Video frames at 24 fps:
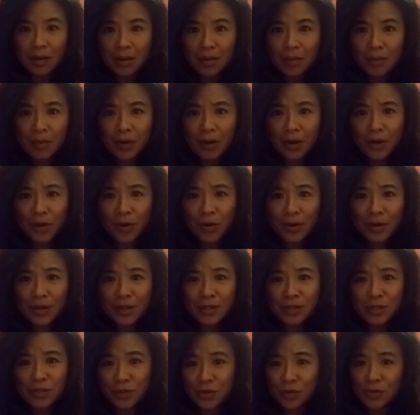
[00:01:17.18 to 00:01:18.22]
According
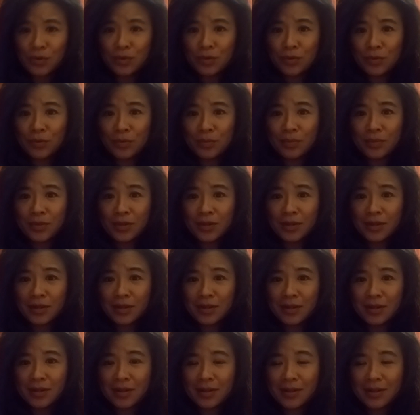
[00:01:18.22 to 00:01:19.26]
to whom?
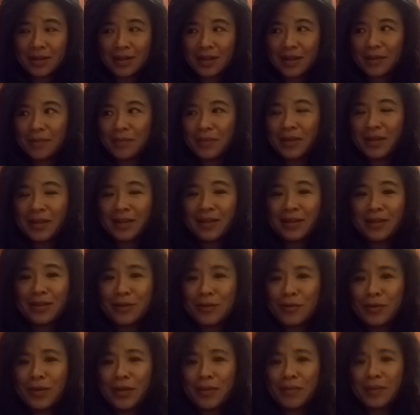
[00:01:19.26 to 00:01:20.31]
I mean, you know
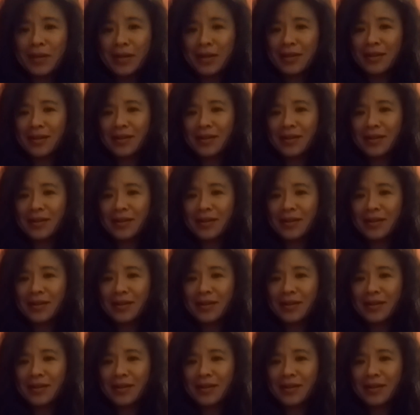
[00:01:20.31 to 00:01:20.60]
what I mean?